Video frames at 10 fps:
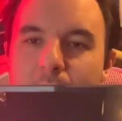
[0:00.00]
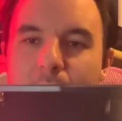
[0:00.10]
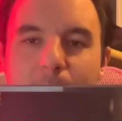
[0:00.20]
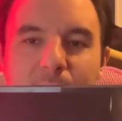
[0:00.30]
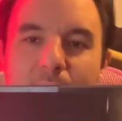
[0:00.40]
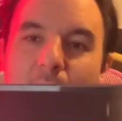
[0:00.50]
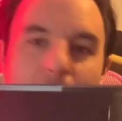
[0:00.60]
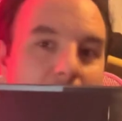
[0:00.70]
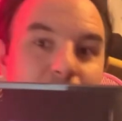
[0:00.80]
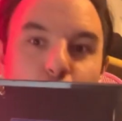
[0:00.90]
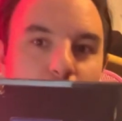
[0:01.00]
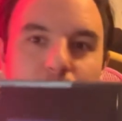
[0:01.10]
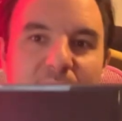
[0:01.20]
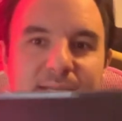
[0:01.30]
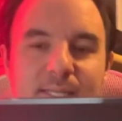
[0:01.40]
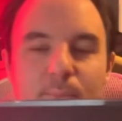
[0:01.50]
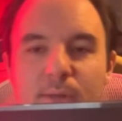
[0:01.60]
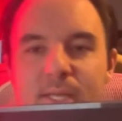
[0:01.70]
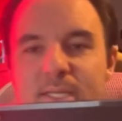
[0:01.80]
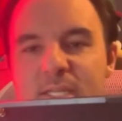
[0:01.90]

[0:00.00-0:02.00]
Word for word: I mean, I, I couldn't pass up on this,